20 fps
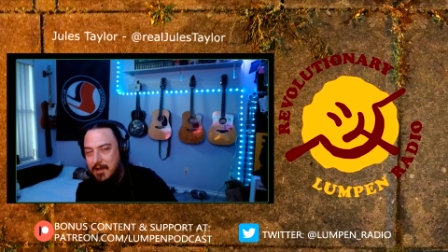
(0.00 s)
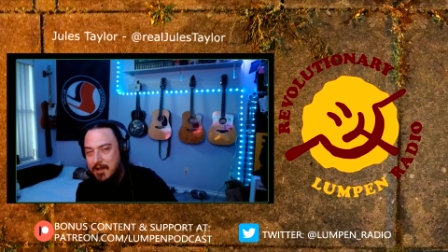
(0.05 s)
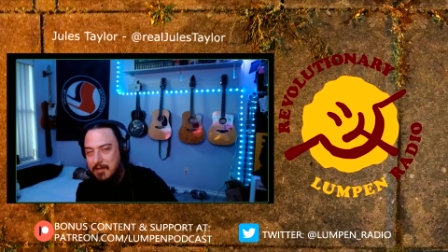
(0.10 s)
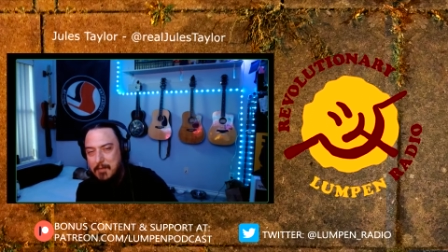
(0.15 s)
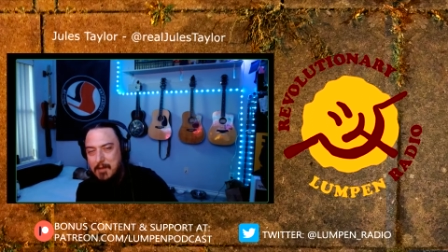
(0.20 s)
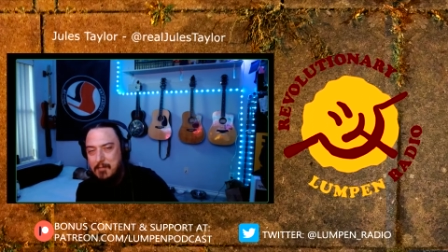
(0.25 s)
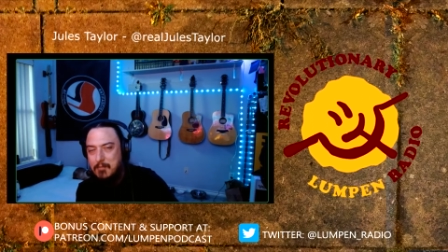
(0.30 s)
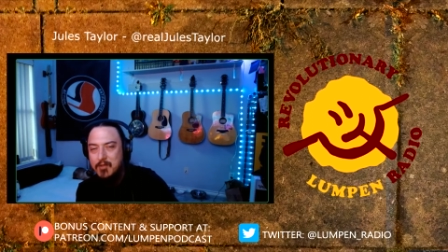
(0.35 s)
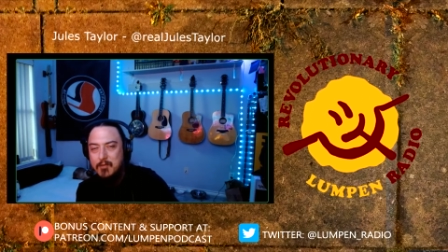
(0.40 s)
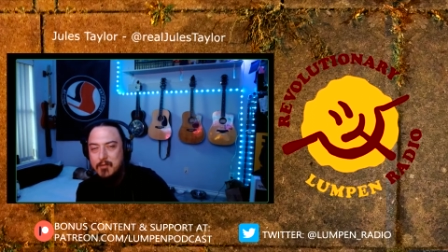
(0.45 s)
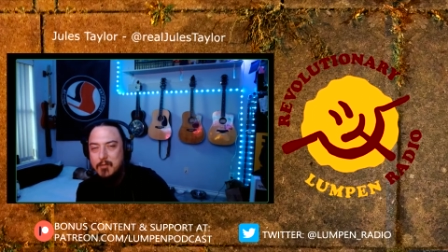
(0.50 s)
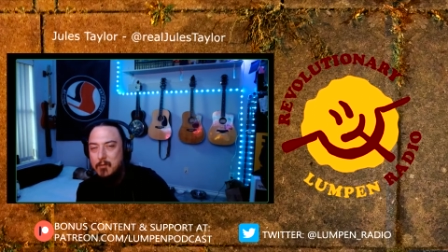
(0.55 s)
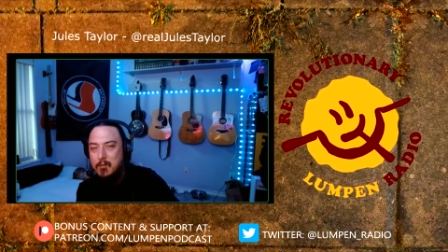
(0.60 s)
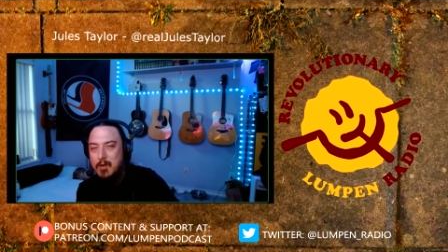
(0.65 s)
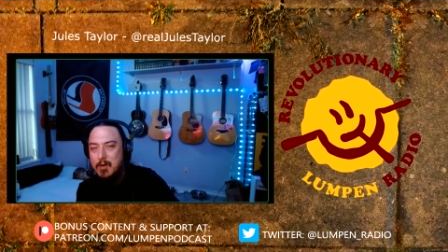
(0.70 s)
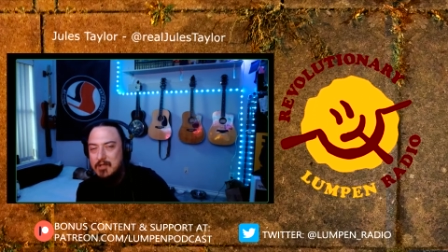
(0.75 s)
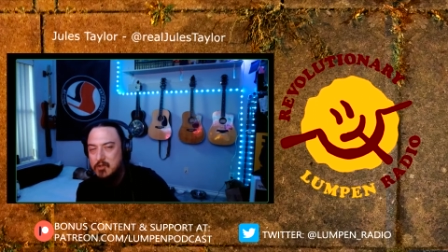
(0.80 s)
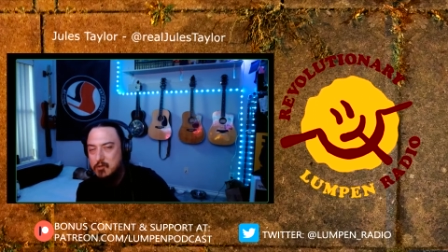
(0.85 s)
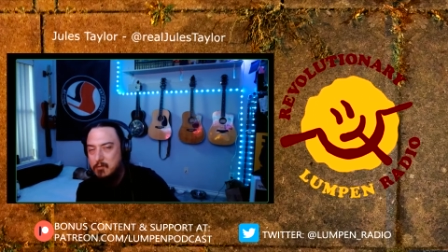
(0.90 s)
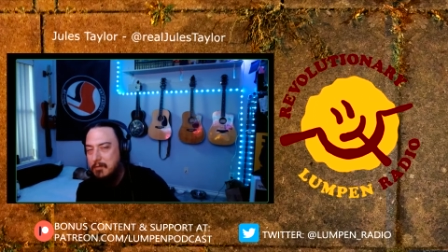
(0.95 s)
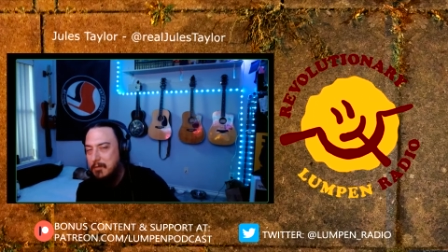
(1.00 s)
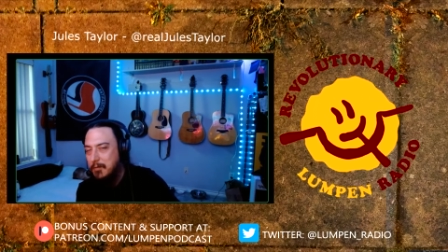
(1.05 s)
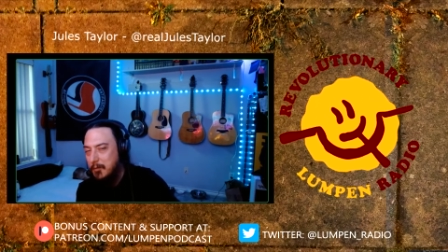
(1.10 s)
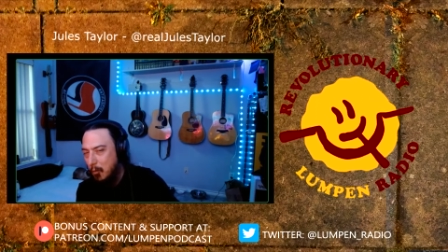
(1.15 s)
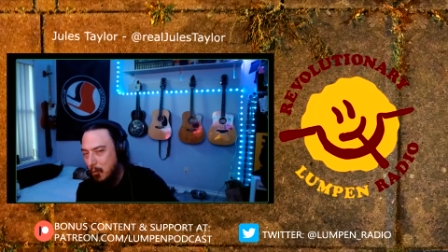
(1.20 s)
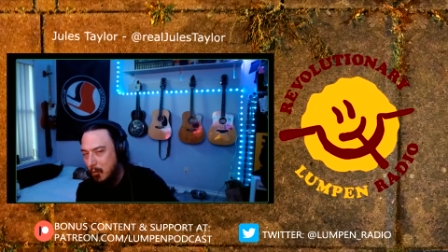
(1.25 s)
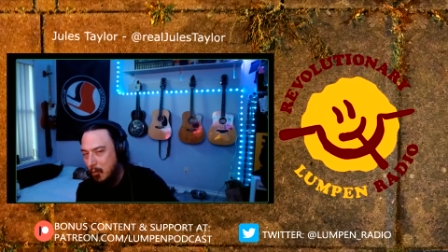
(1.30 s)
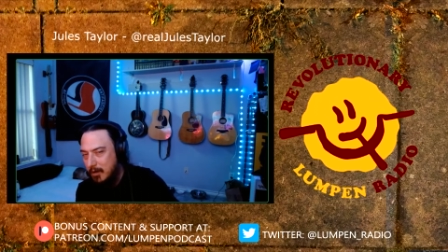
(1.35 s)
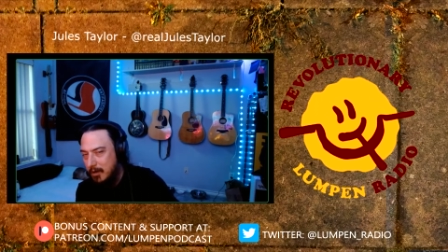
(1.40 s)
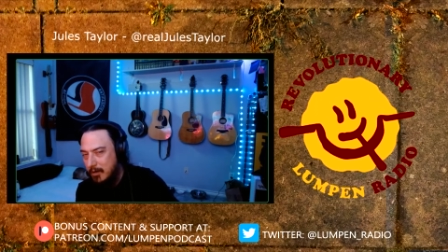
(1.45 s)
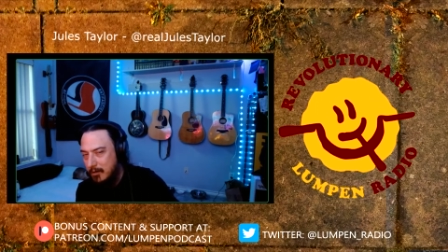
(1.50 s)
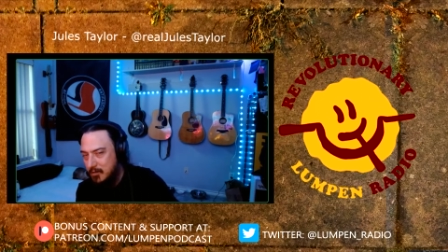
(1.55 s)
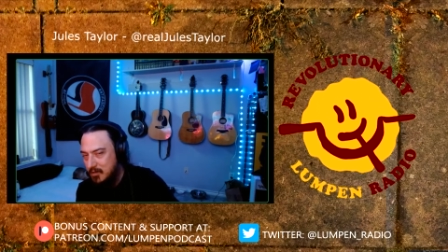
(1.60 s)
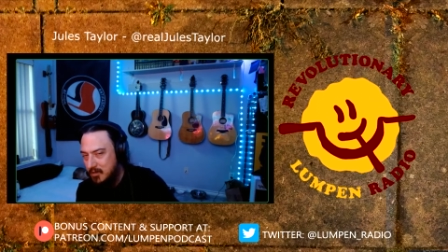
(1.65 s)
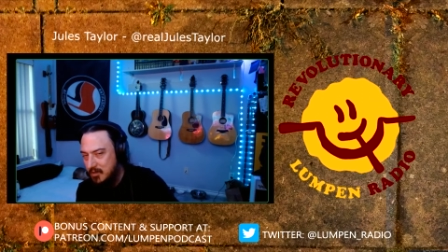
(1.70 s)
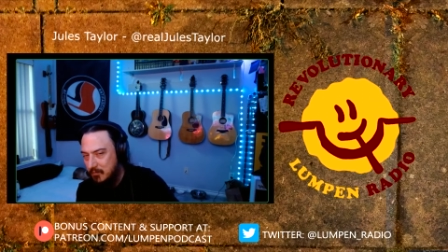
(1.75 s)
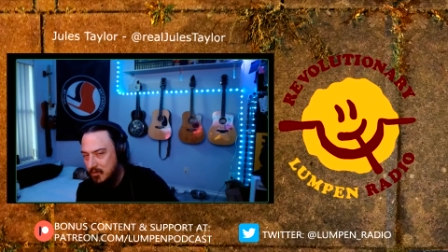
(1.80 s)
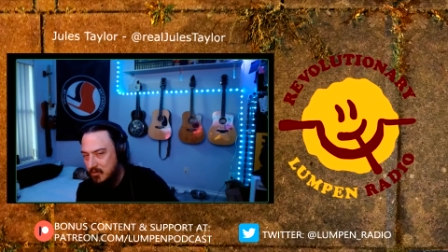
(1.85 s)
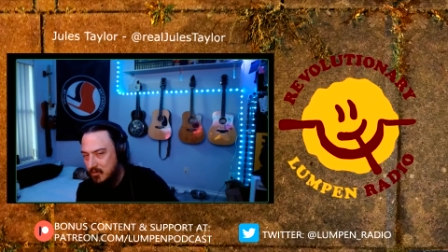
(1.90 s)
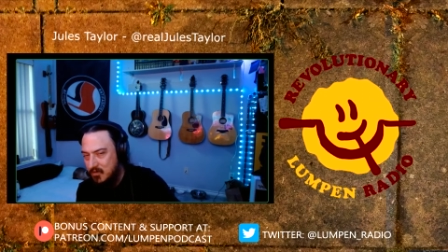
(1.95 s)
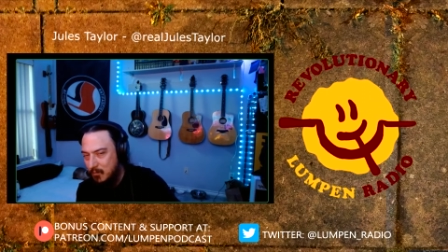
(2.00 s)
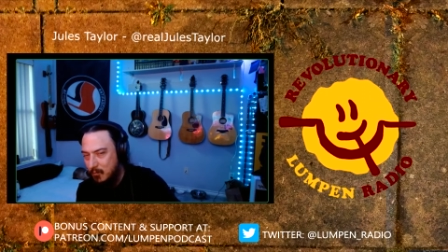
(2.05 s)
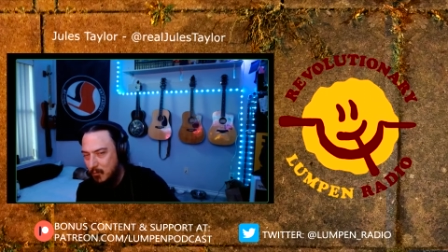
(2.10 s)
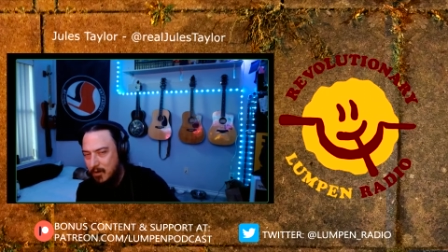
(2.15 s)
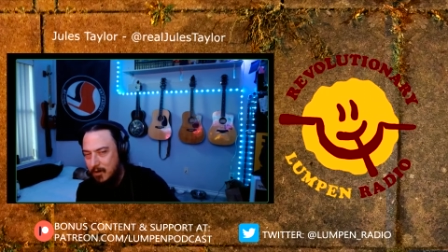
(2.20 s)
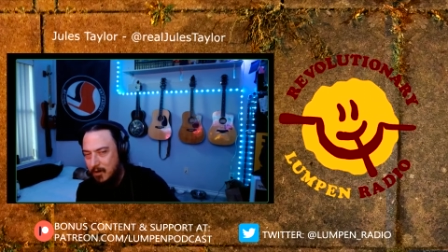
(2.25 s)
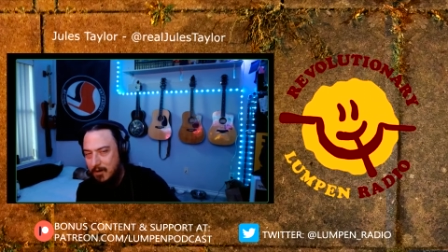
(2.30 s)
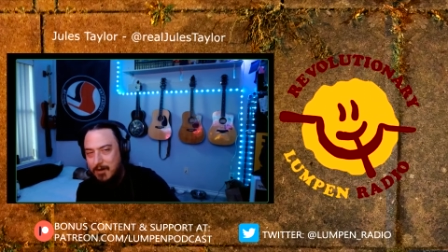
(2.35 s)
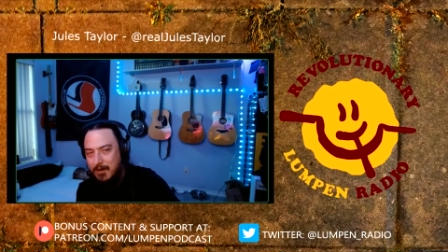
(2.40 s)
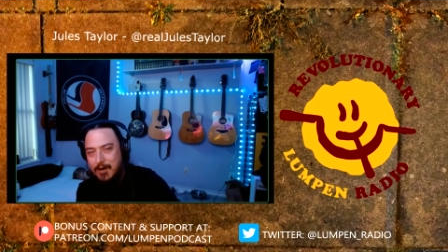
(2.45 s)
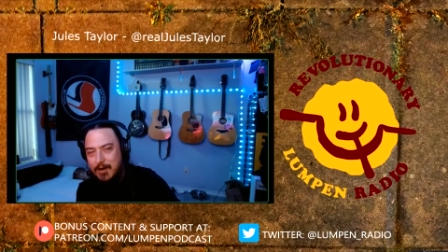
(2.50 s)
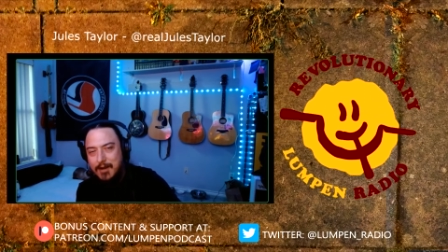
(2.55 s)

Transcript: maybe in the Midwest or maybe in Oregon or something somewhere,